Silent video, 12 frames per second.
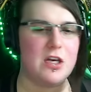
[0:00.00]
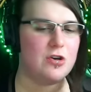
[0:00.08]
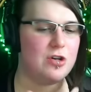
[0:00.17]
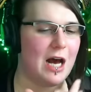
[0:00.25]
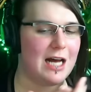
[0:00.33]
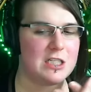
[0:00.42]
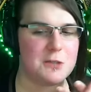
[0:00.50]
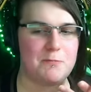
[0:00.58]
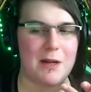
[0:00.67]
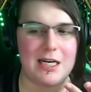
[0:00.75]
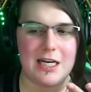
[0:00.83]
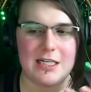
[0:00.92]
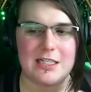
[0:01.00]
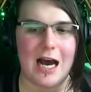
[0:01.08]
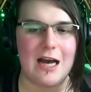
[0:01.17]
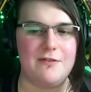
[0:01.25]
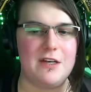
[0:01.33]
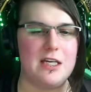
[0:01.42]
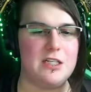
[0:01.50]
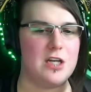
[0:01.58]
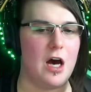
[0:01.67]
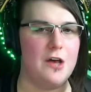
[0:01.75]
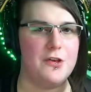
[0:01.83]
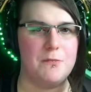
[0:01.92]
that you're not spending diving into
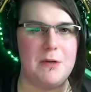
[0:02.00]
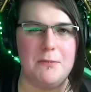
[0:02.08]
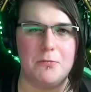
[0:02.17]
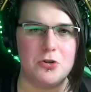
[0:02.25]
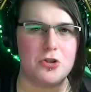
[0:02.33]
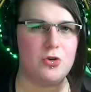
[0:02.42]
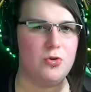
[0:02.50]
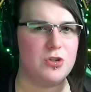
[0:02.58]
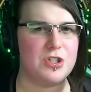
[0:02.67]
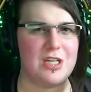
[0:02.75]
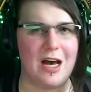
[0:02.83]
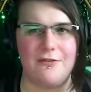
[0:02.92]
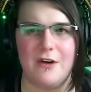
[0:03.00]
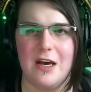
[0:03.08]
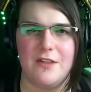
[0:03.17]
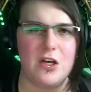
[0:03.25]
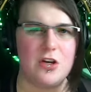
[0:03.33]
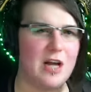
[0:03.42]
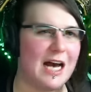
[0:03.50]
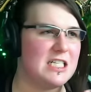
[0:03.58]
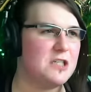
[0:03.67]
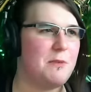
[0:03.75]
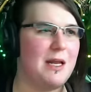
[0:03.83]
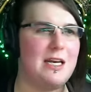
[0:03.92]
other people's cool stuff, that you're
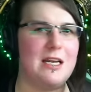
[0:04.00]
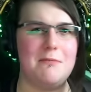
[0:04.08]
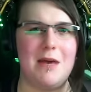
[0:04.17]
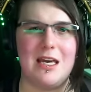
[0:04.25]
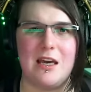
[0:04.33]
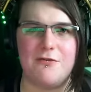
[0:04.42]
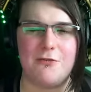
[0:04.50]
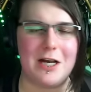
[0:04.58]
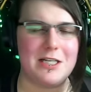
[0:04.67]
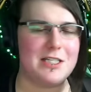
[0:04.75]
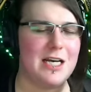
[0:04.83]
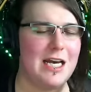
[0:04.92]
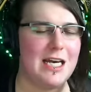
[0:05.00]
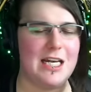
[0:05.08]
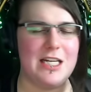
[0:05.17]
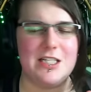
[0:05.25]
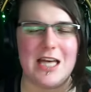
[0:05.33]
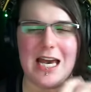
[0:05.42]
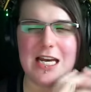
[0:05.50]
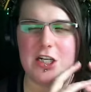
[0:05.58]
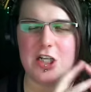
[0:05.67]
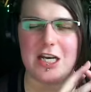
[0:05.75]
not spending making friends. It is a,